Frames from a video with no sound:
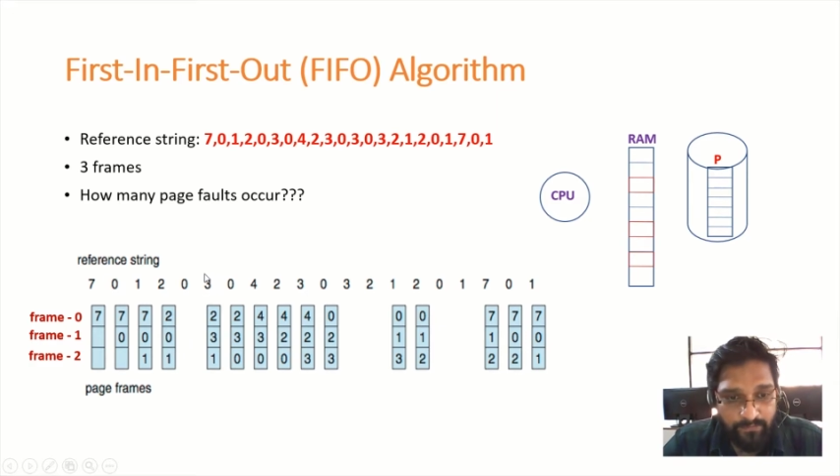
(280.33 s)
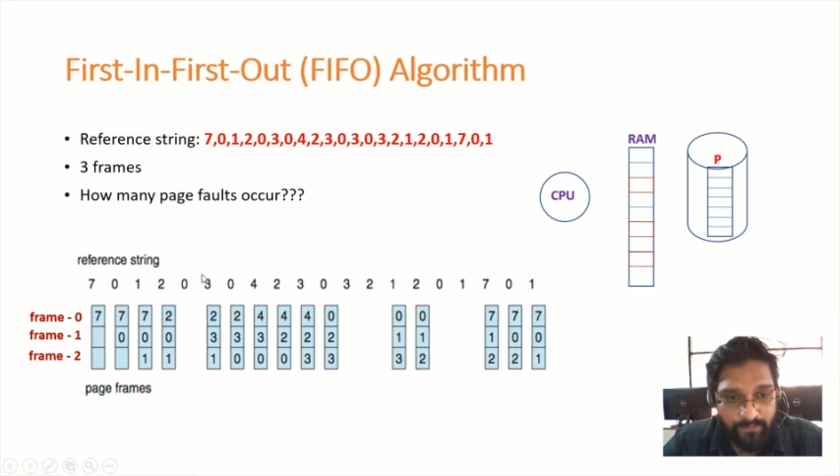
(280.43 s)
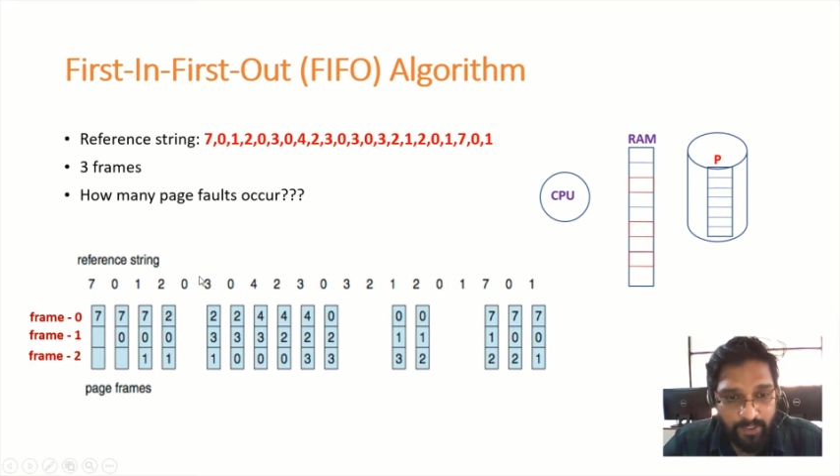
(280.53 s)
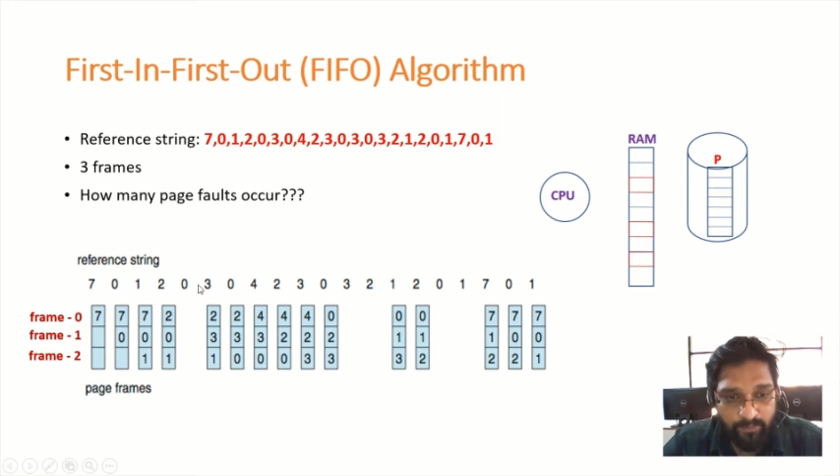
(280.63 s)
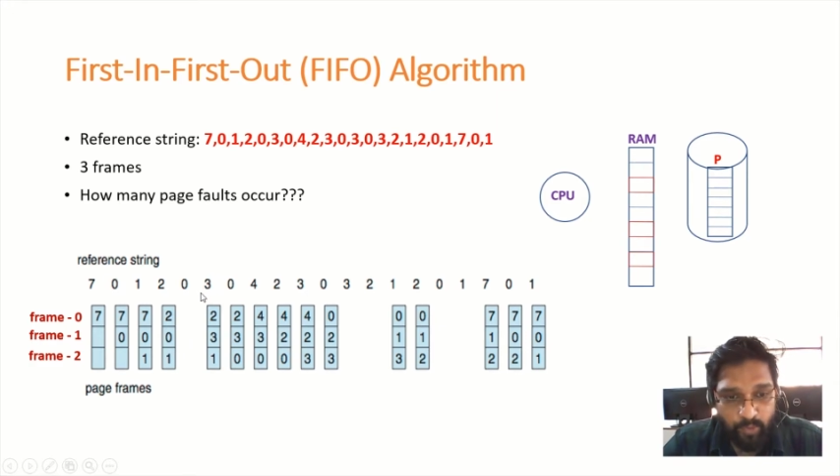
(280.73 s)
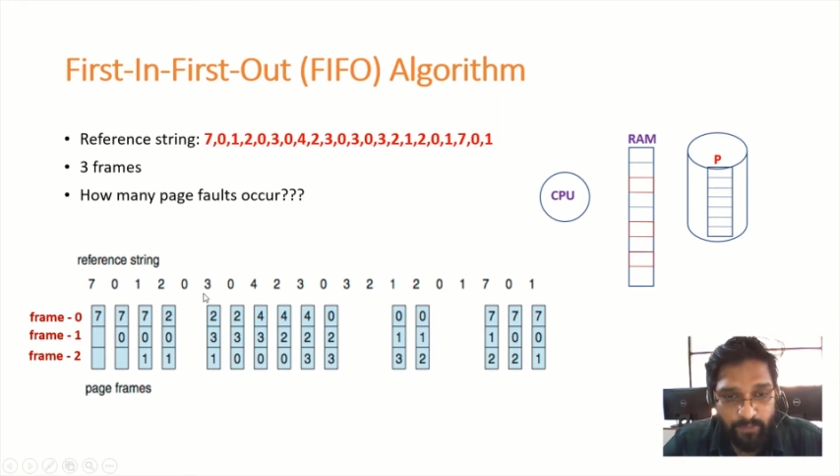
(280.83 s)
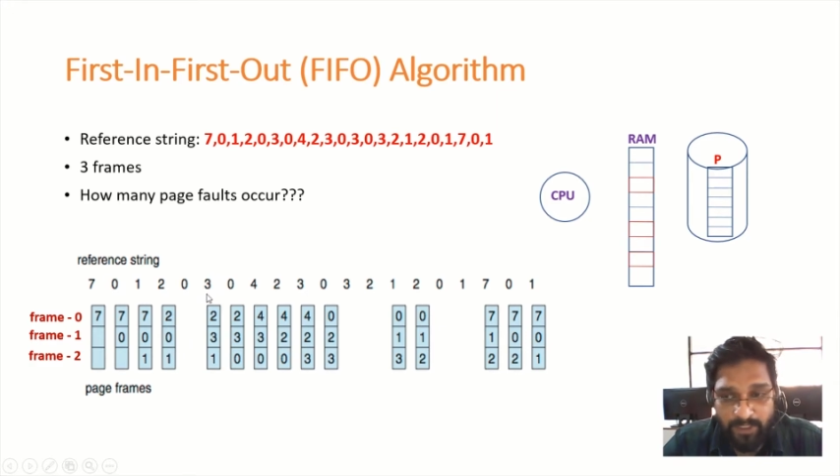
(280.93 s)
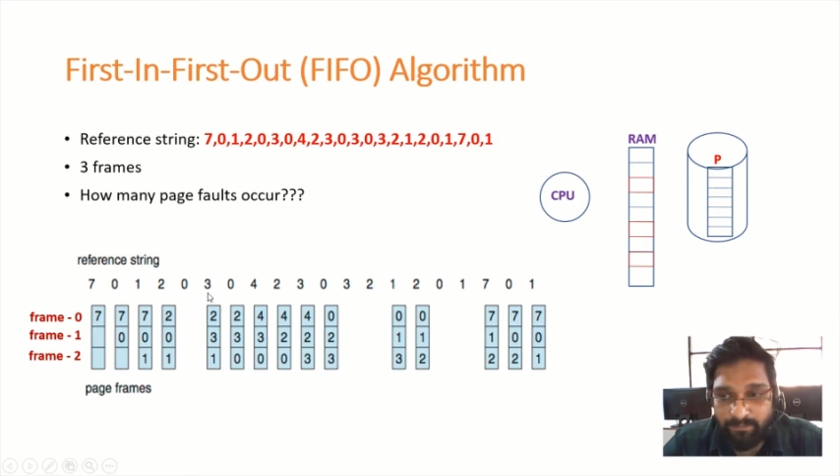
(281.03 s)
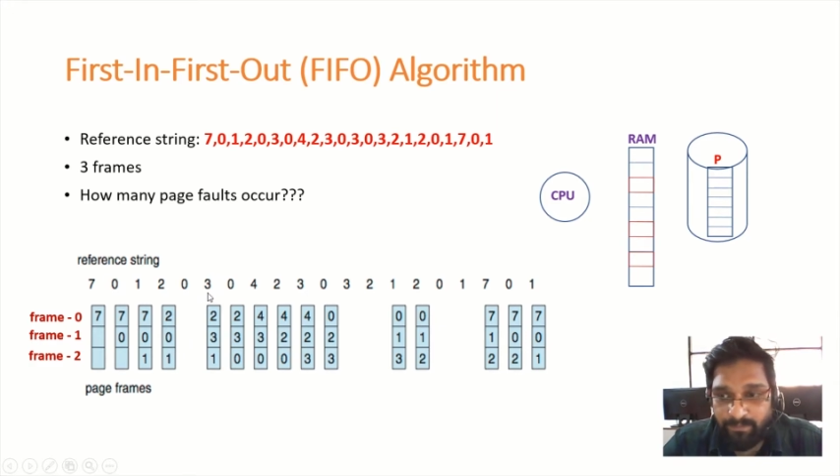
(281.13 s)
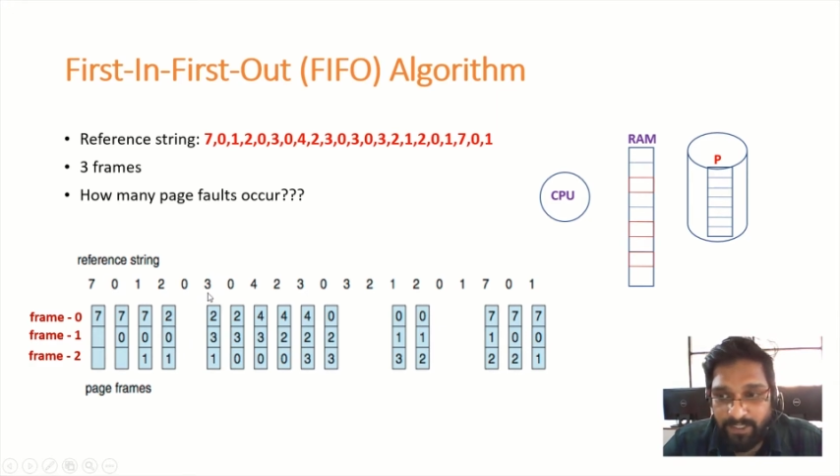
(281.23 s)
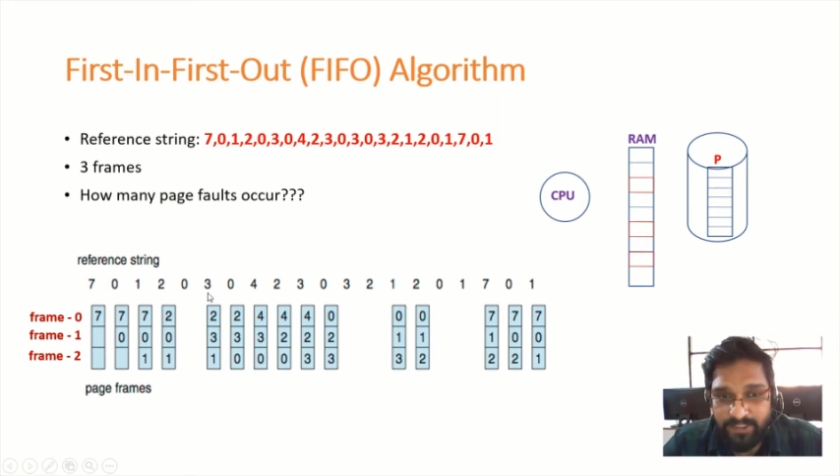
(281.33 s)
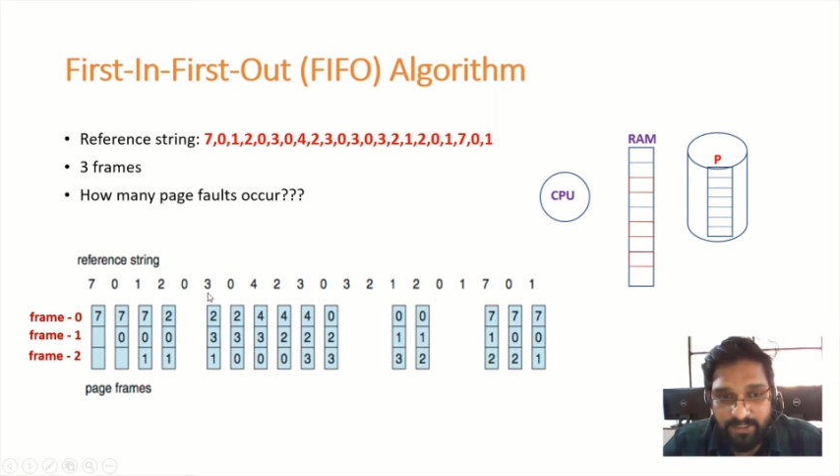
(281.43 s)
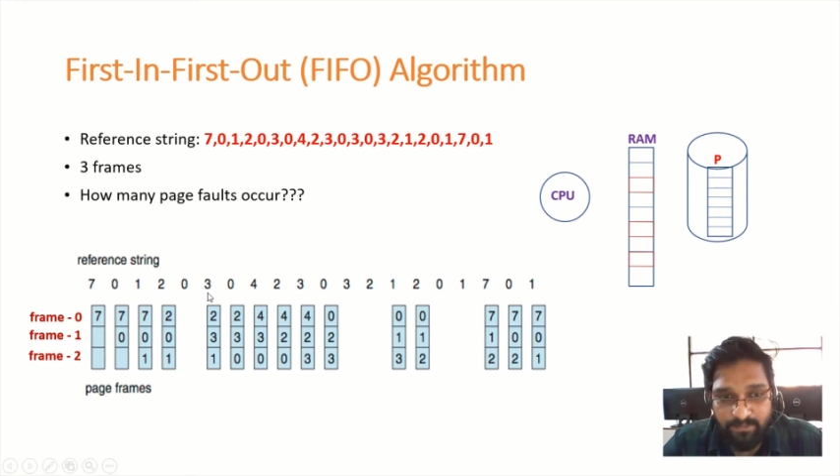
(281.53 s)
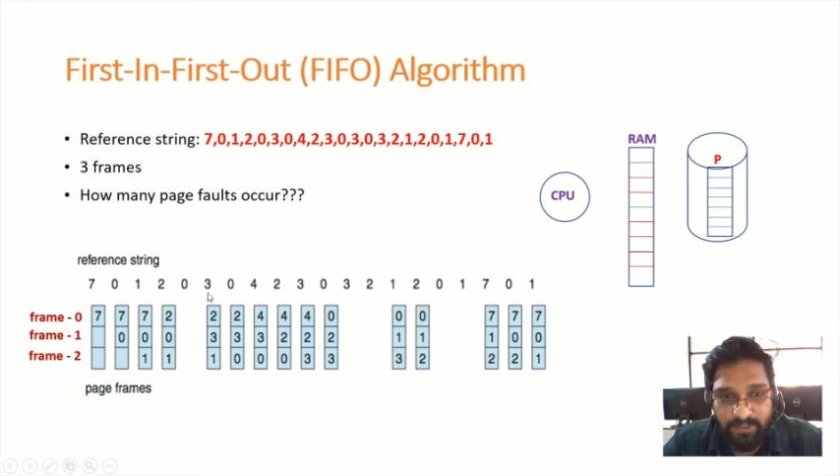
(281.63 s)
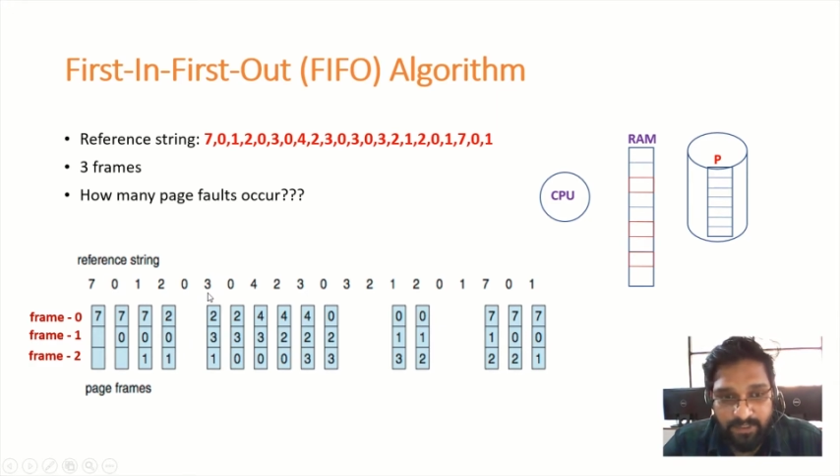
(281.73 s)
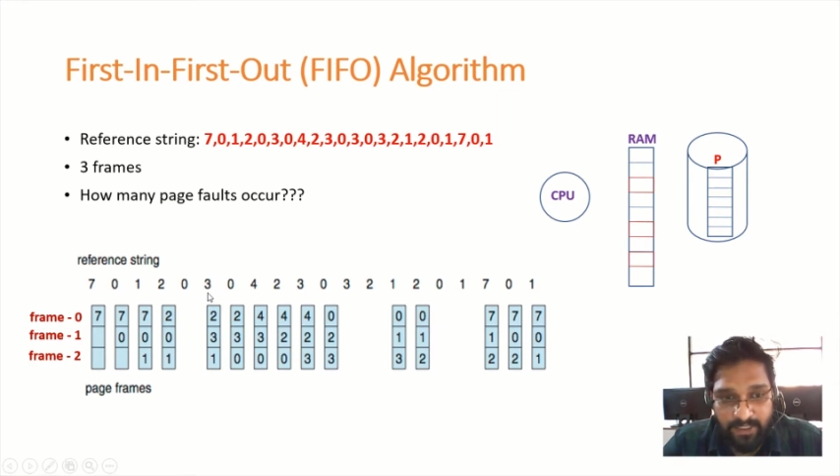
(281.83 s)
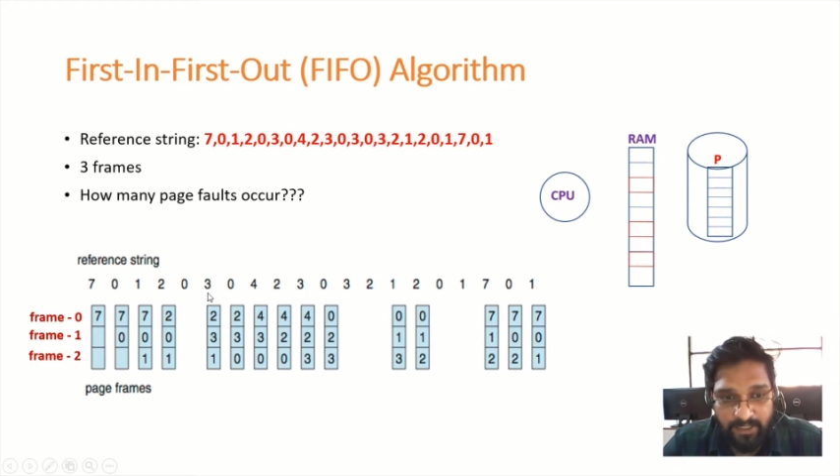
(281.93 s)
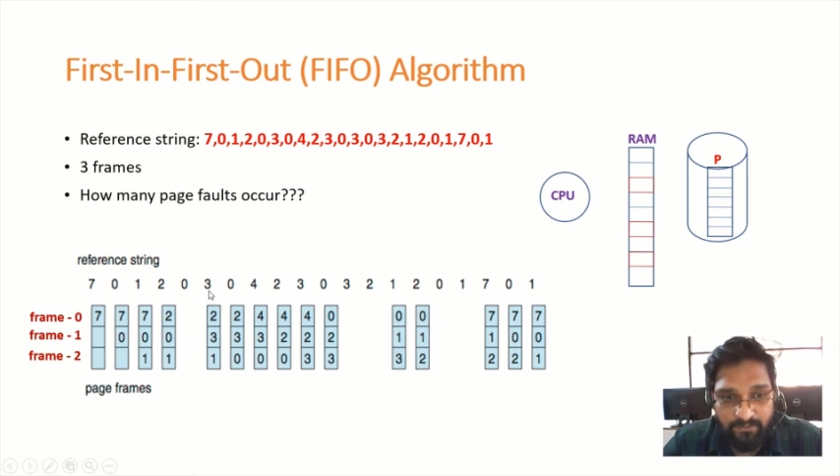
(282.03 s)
are moving page number 3